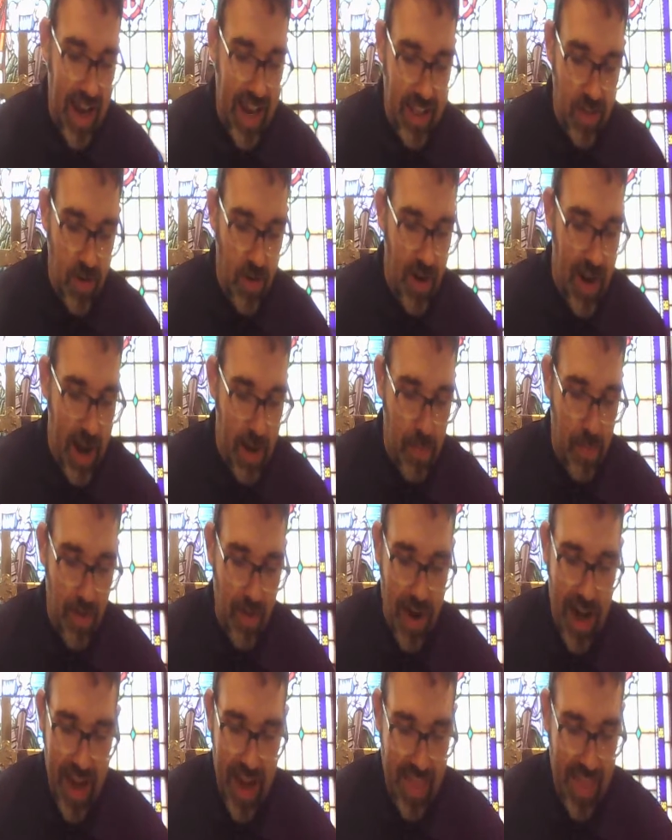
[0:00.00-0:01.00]
And Lord, I
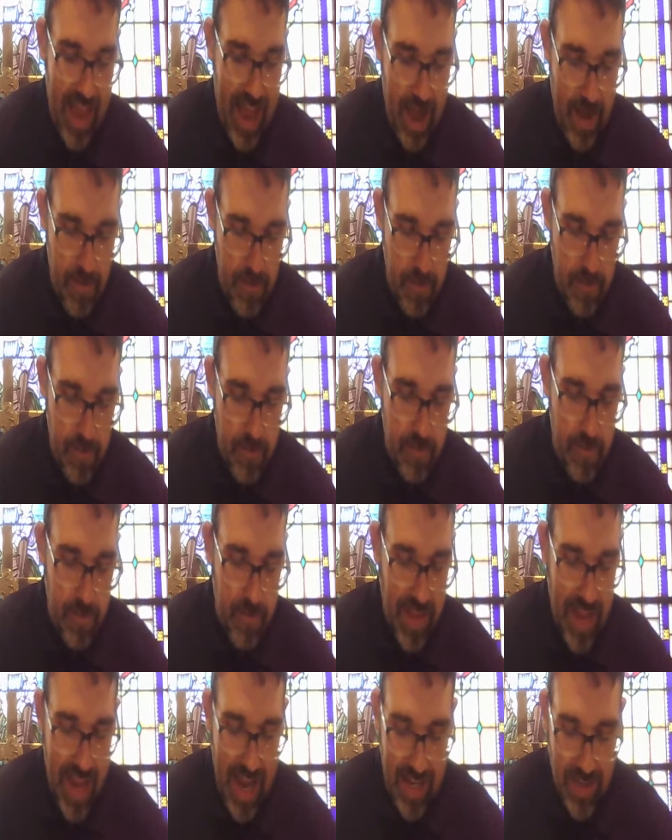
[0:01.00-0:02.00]
pray that
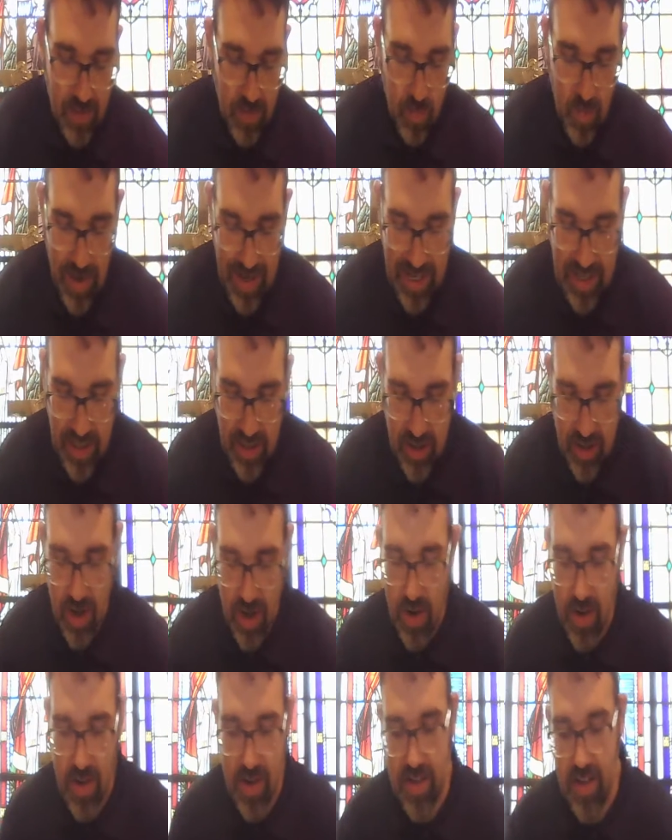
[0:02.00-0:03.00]
as we
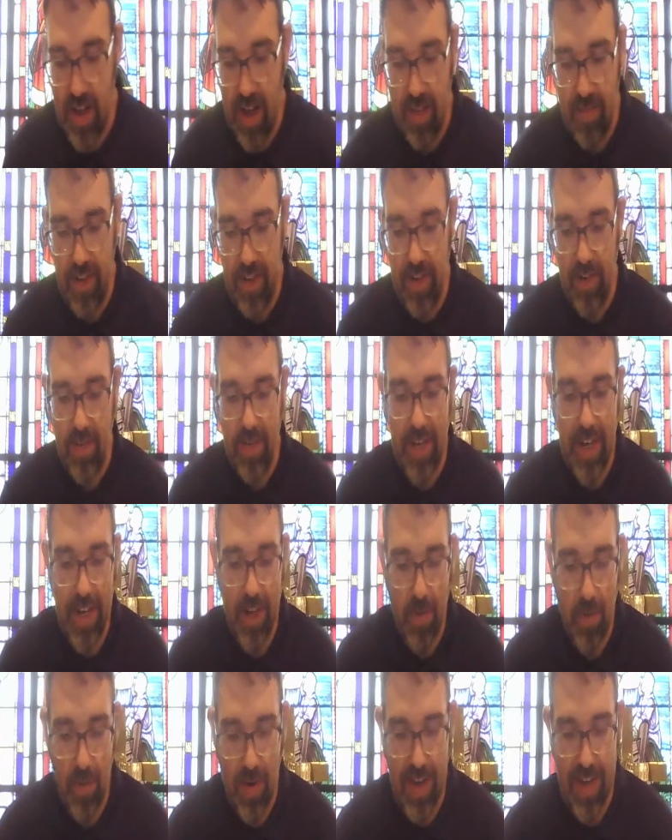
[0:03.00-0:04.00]
show your love in
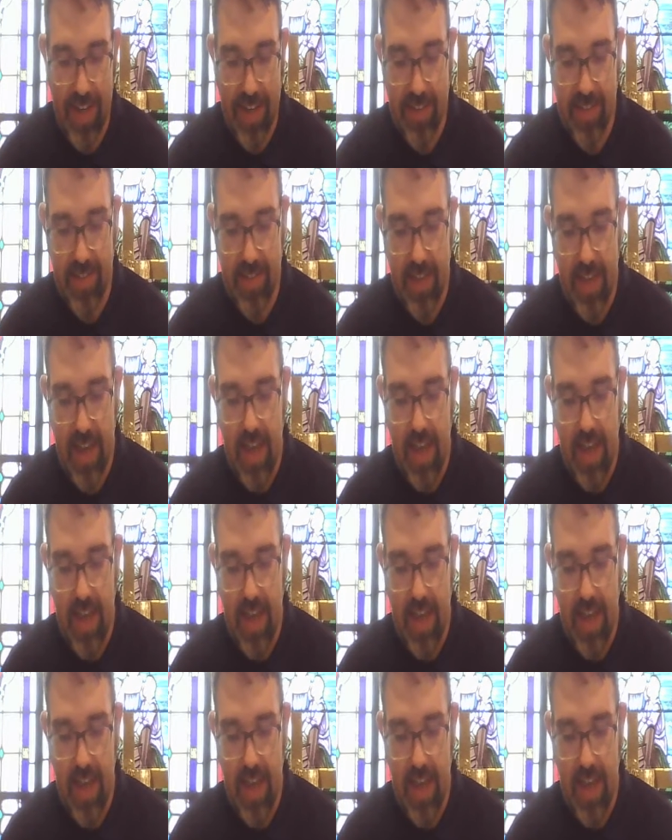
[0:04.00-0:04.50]
unique ways,